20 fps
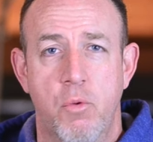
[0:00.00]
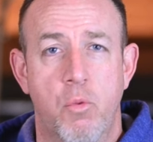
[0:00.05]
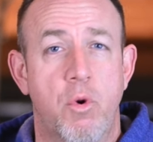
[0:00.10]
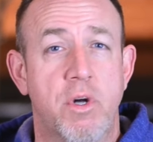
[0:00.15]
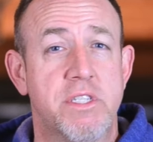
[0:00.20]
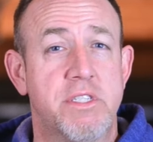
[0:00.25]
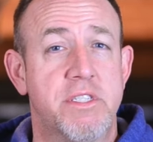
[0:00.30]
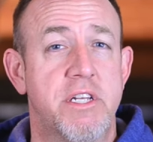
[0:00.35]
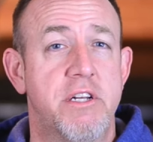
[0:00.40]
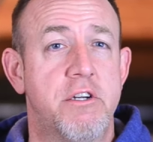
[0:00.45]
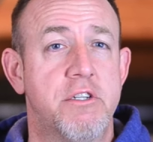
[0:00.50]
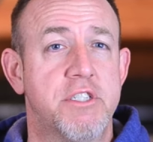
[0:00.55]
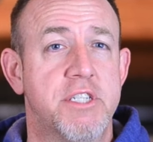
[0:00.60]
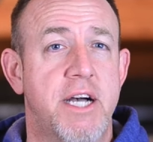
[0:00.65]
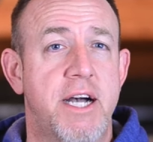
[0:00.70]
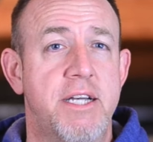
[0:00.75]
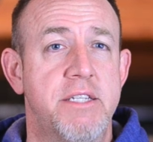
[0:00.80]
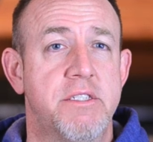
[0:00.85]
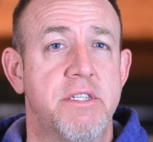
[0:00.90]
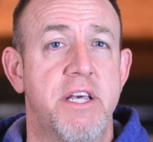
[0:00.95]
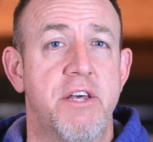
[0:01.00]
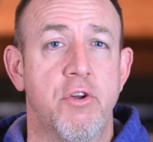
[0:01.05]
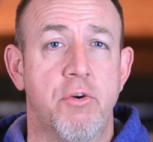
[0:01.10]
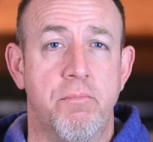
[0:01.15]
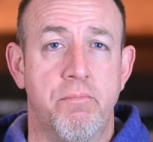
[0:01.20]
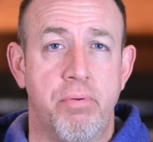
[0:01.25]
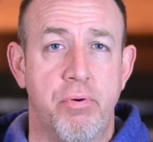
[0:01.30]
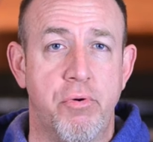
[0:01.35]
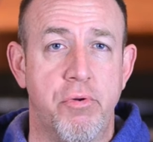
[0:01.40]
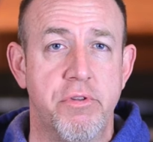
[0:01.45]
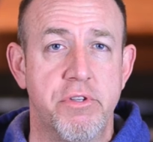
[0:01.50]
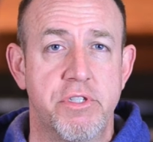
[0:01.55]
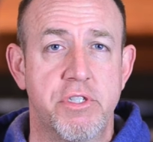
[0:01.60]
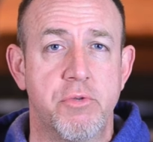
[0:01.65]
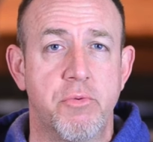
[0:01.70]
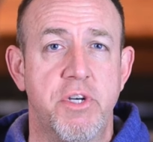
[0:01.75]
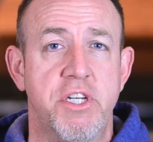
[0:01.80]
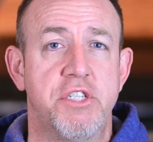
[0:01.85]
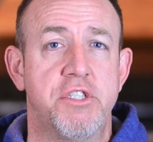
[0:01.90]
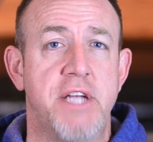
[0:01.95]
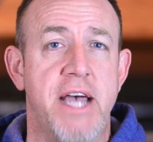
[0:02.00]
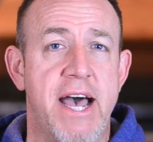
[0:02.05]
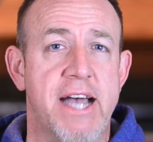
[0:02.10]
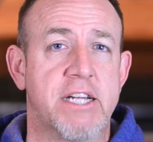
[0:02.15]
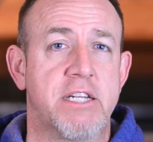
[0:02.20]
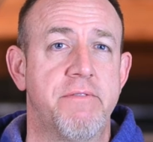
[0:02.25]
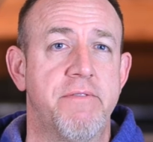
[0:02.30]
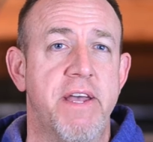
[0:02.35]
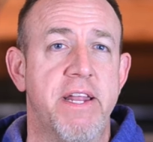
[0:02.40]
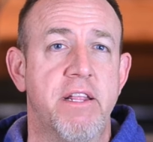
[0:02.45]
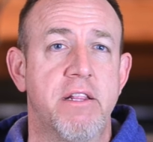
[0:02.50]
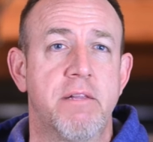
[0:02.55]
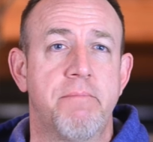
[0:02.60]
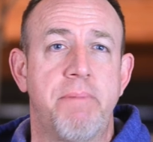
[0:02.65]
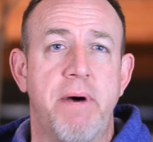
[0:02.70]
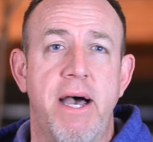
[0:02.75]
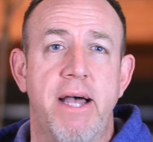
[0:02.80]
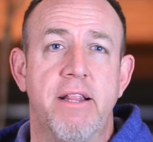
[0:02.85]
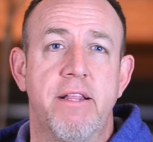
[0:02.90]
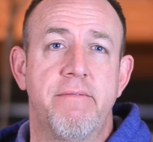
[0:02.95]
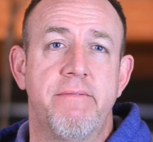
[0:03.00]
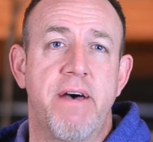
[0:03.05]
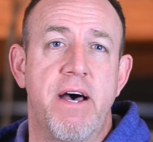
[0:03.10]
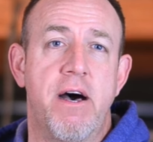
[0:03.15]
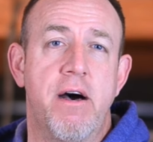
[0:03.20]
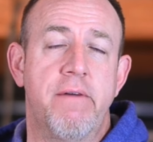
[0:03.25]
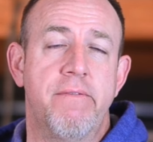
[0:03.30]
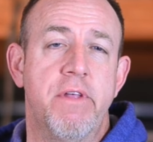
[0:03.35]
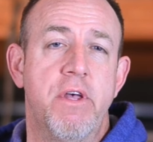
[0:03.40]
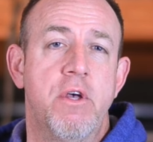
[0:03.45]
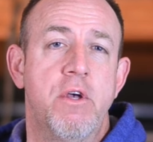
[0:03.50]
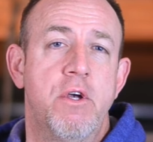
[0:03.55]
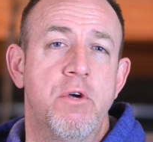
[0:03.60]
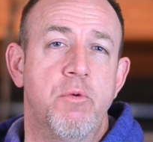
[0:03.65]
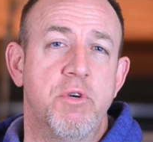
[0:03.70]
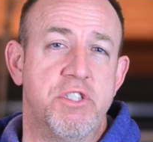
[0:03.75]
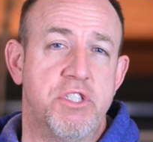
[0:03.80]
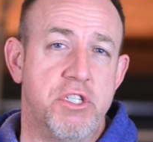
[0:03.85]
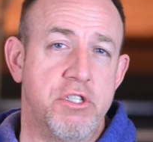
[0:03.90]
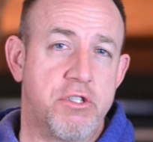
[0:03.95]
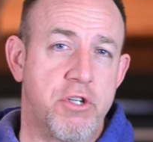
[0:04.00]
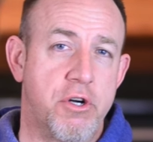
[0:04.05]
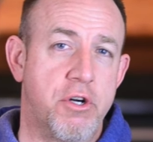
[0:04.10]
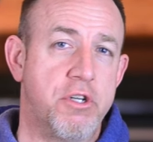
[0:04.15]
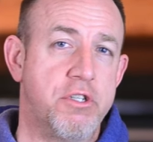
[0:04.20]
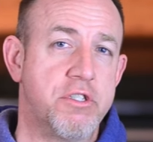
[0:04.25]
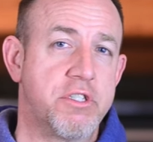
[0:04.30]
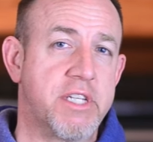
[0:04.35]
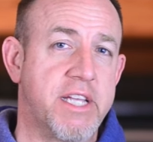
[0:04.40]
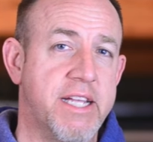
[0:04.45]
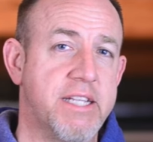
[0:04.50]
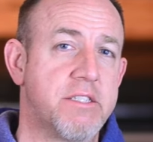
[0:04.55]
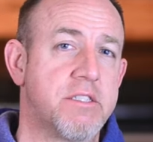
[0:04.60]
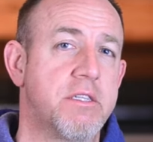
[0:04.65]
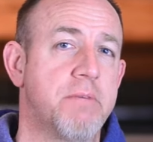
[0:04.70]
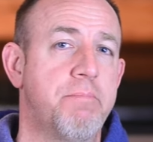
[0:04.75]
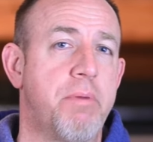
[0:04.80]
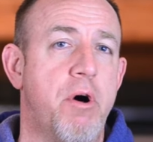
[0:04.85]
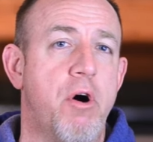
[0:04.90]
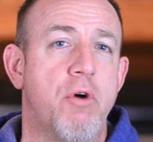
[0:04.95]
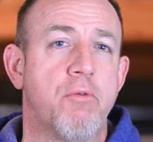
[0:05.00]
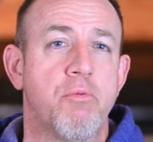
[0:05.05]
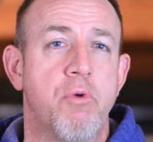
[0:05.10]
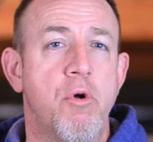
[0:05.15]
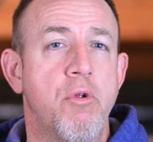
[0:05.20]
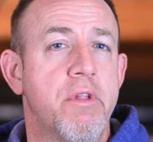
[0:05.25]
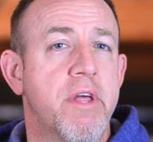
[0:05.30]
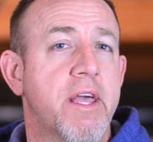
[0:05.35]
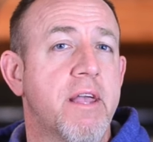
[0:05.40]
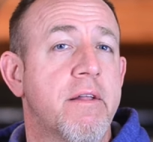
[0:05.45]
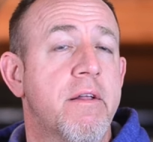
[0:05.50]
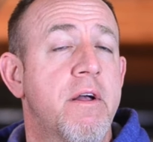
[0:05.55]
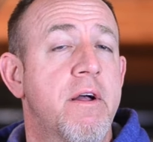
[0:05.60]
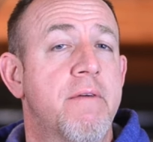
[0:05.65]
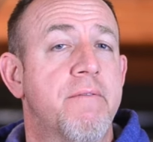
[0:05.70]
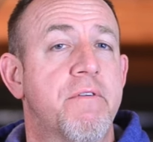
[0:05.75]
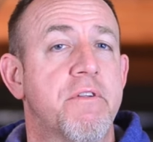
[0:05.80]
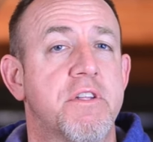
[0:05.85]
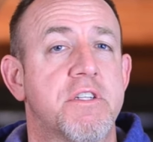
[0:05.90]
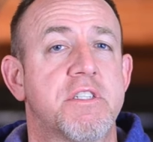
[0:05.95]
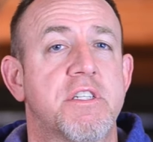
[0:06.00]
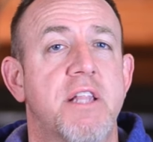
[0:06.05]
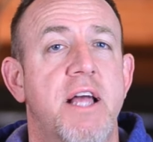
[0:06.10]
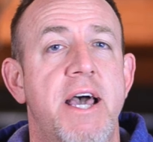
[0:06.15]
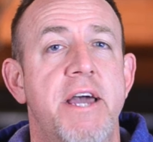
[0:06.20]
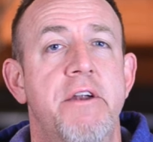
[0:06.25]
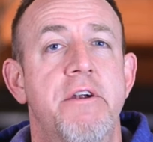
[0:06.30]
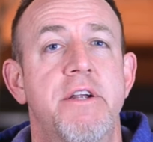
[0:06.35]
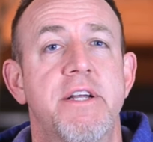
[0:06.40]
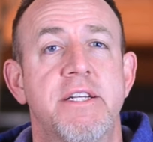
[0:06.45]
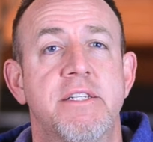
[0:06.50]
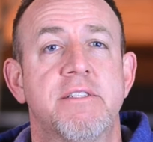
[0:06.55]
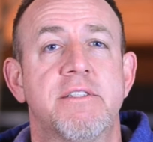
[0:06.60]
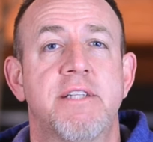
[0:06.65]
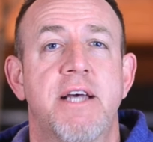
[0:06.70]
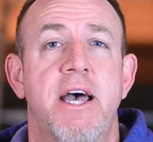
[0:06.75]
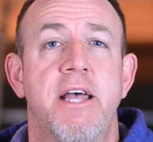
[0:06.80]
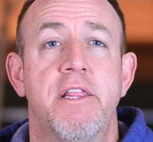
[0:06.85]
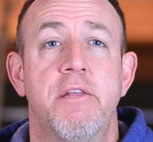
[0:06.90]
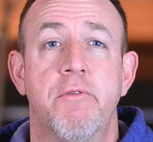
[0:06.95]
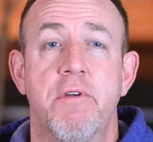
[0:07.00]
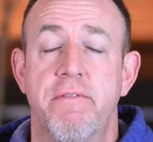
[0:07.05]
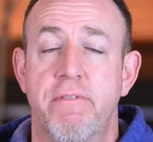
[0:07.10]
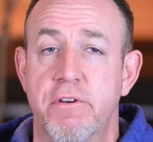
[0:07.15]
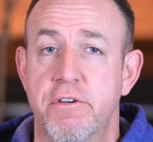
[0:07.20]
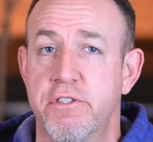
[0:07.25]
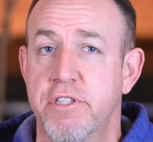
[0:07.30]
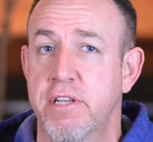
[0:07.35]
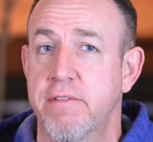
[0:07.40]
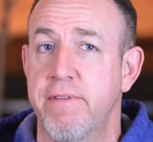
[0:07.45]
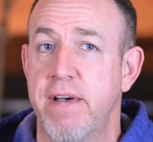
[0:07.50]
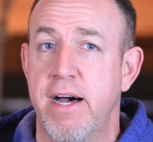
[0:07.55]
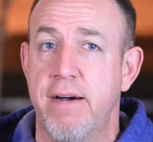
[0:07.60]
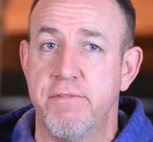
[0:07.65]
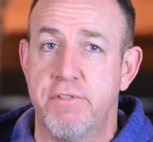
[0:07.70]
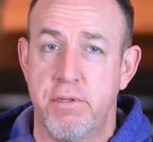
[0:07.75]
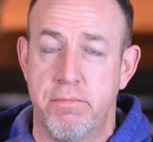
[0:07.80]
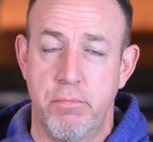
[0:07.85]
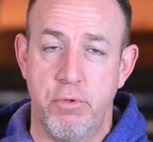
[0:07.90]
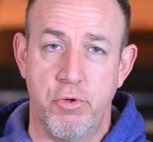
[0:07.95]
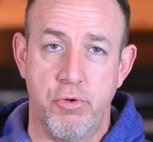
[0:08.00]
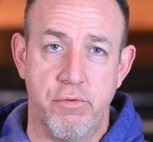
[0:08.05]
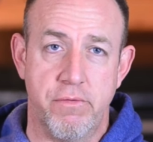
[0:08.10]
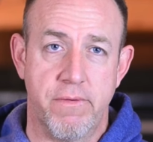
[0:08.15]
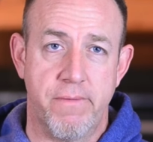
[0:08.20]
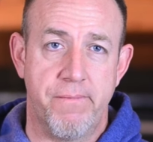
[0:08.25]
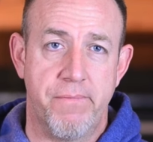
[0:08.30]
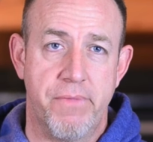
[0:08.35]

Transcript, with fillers: Once energized, it'll pull the switch, activating the pilot valve, which in turn gets the ball rolling for the slider inside the reversing valve to move.